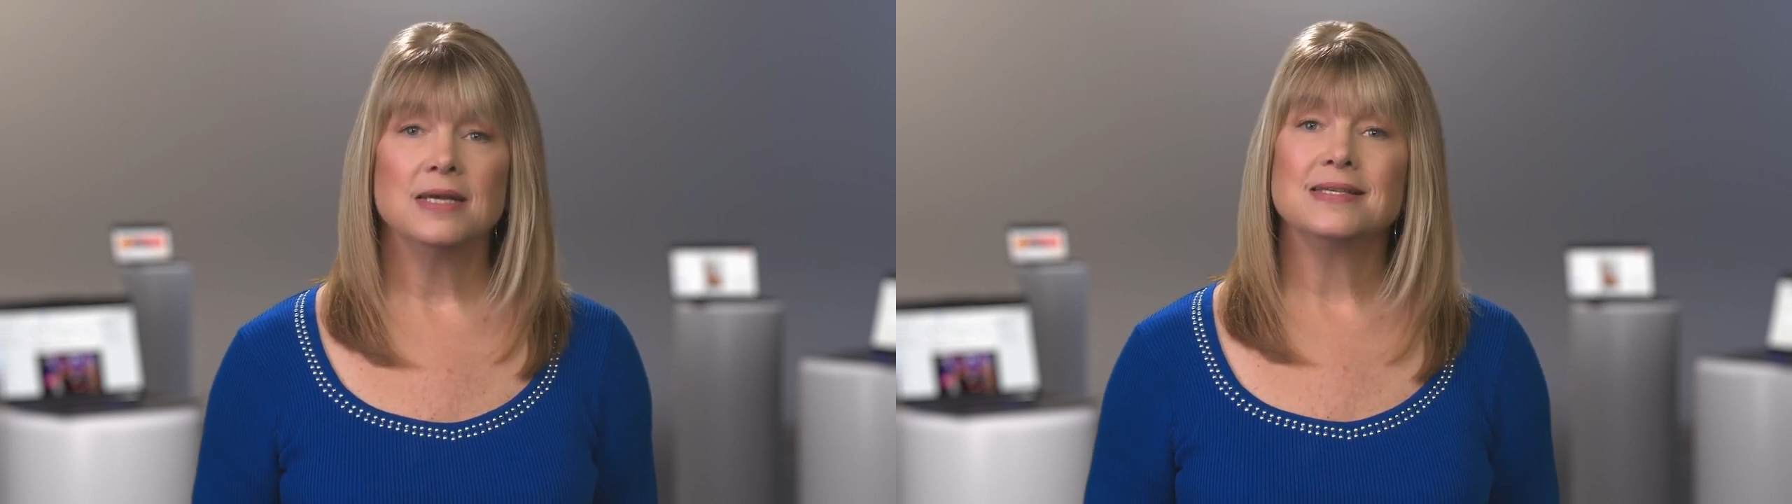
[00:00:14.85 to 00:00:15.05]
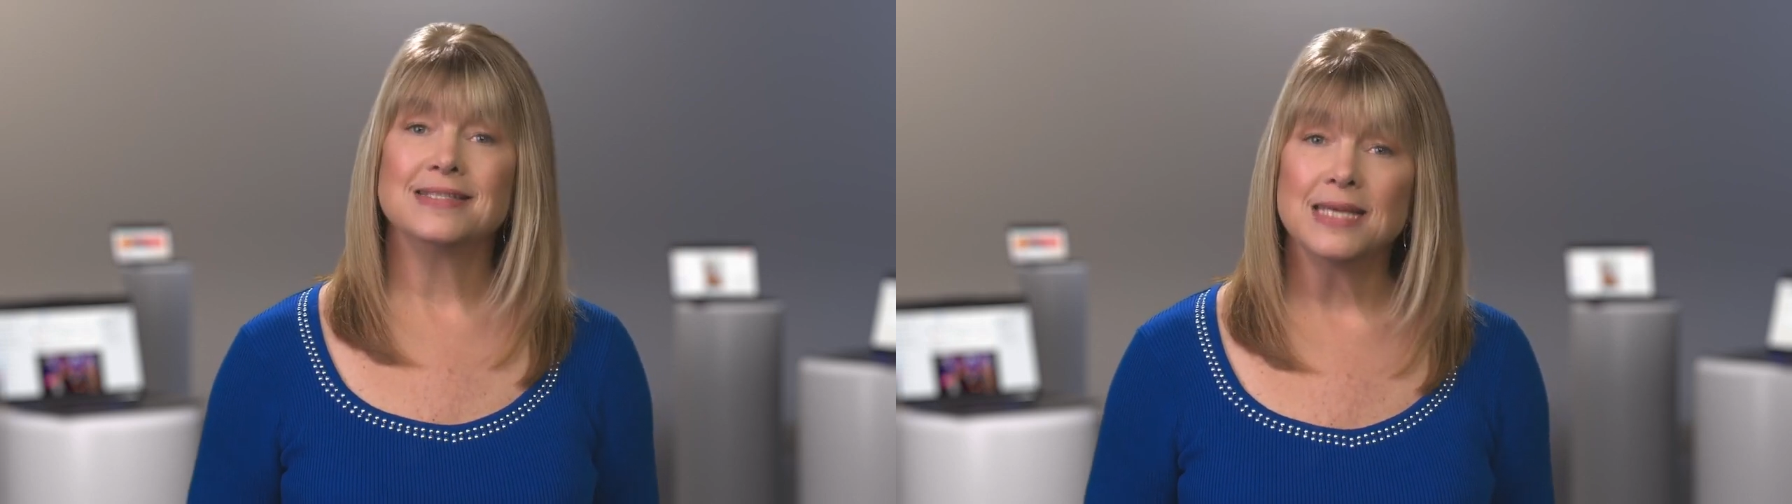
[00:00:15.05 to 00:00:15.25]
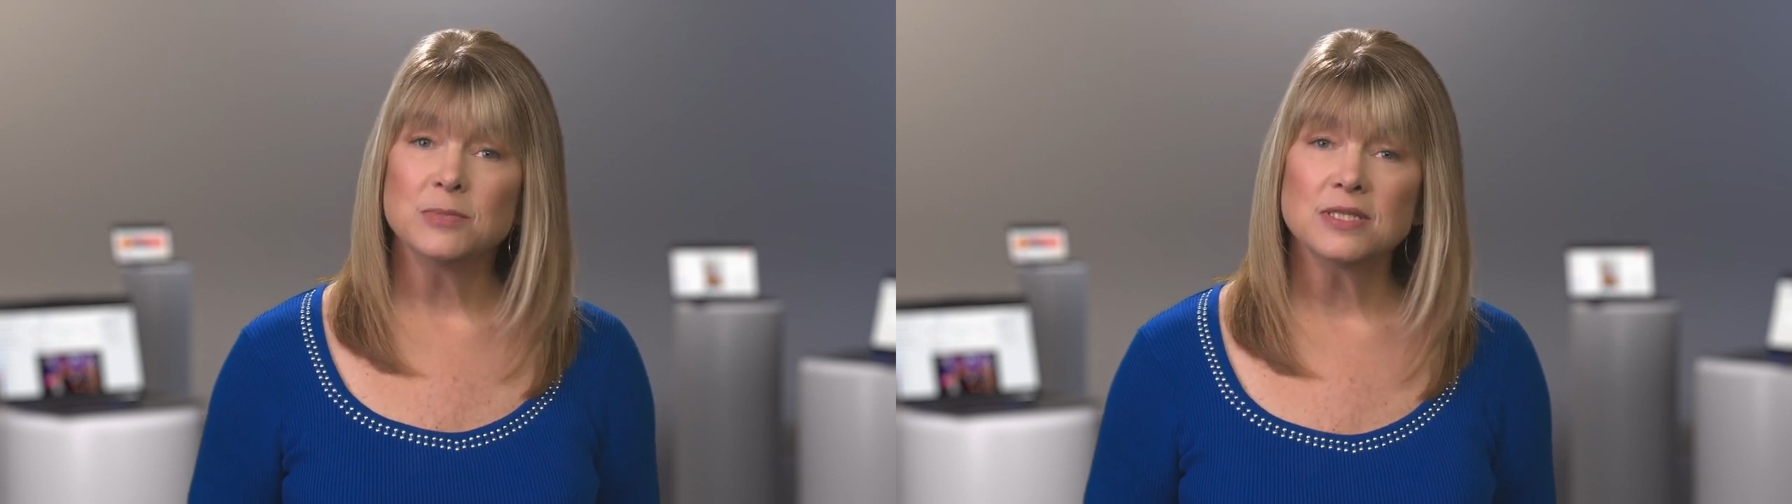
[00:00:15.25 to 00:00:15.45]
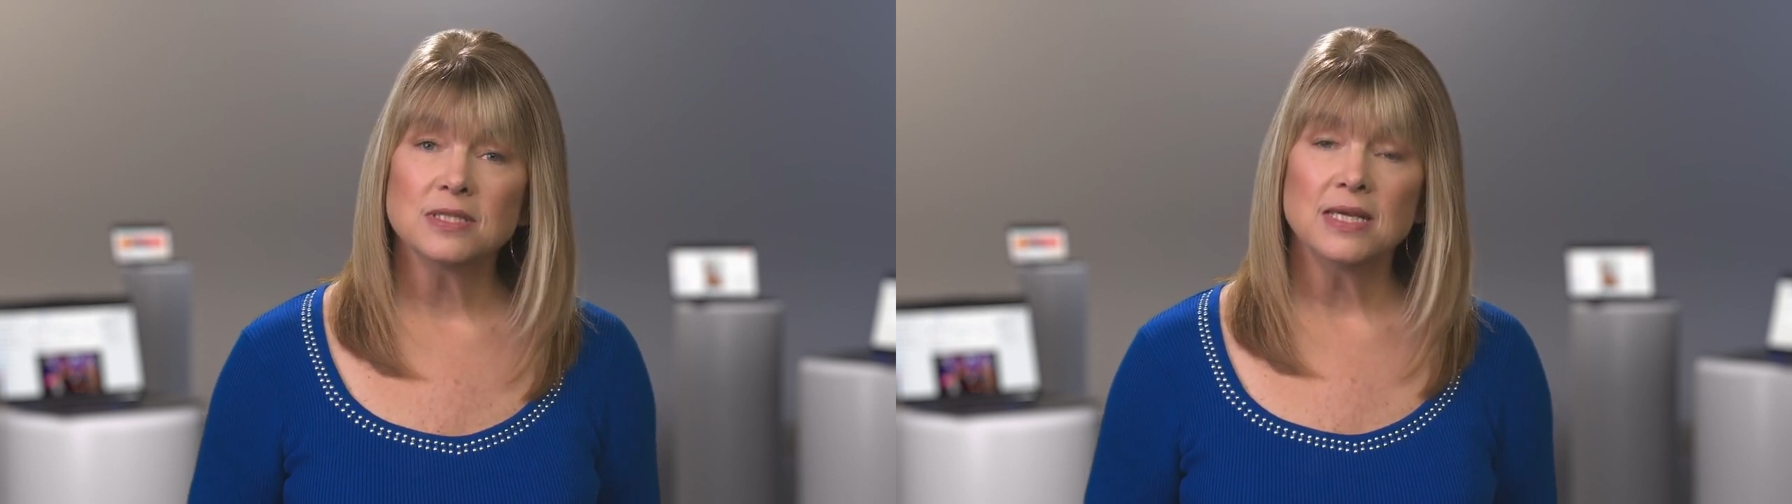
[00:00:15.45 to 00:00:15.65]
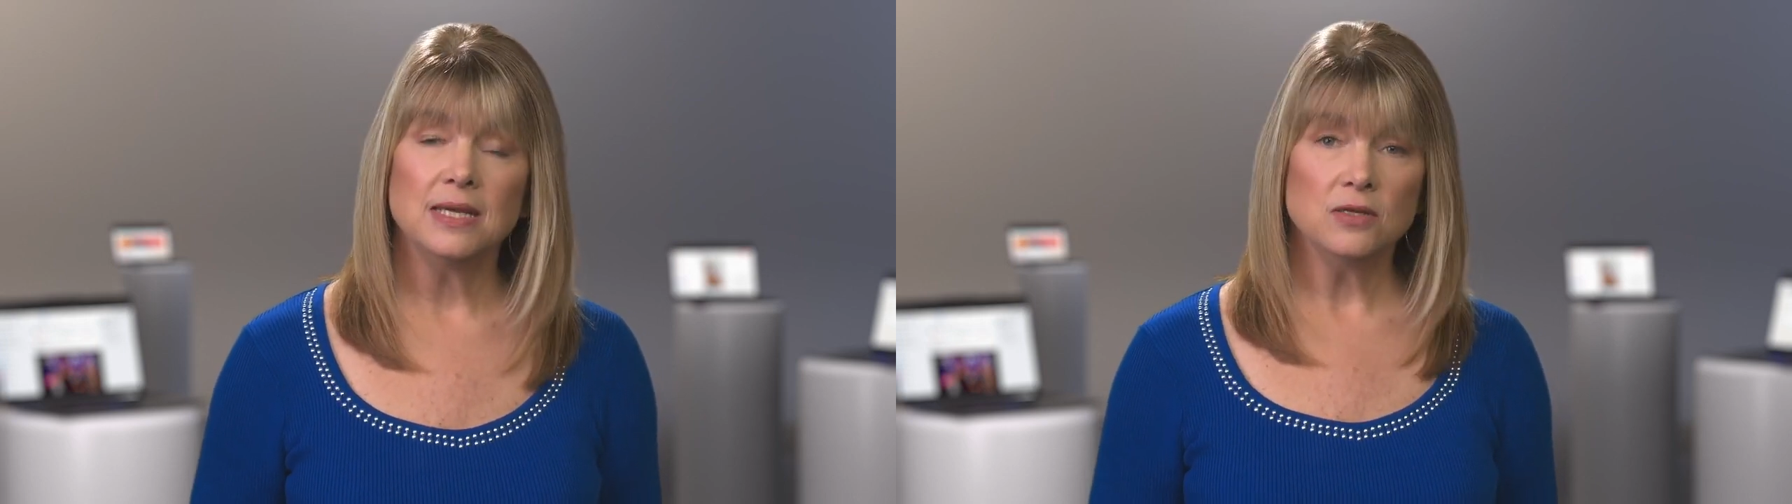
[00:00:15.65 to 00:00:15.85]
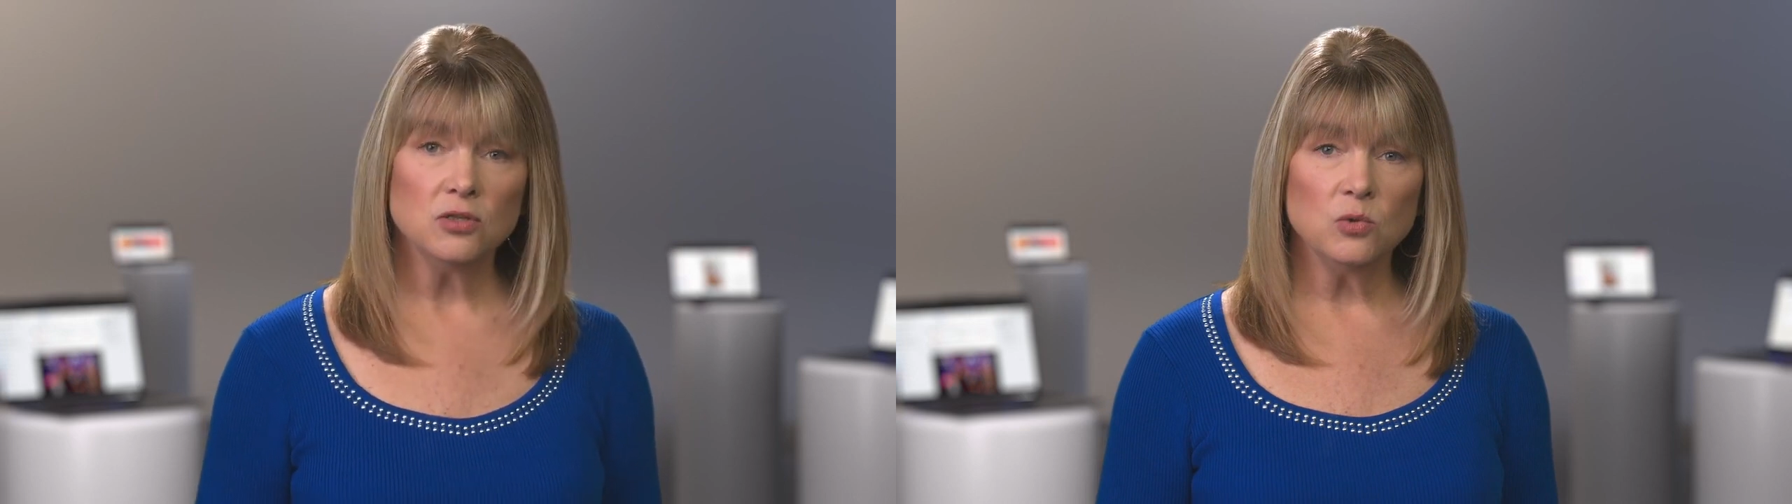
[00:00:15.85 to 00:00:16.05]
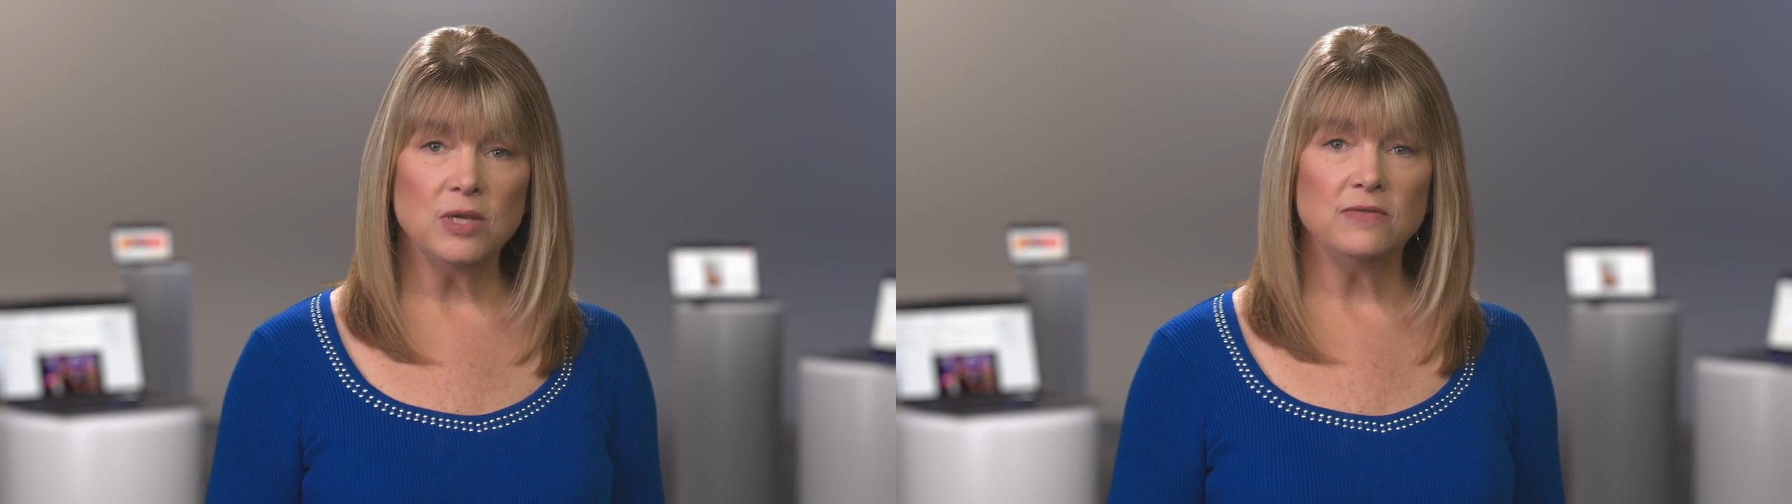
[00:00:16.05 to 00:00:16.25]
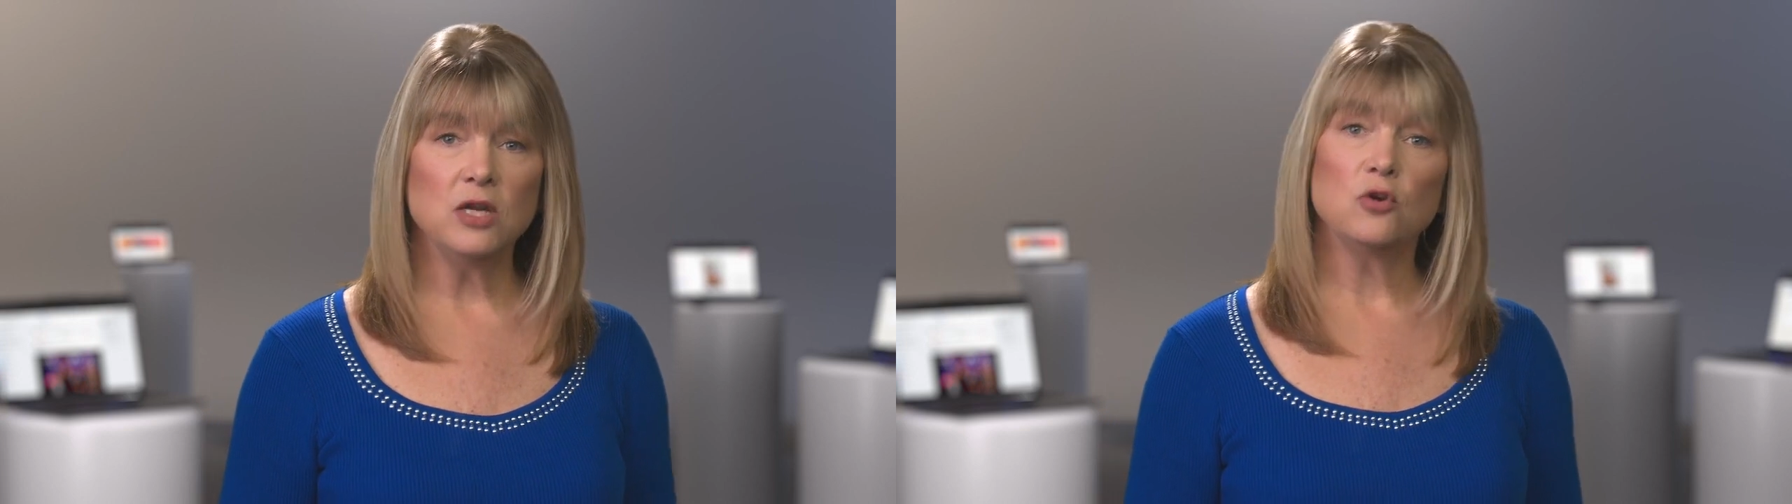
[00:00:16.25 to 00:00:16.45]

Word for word: seamlessly interweaving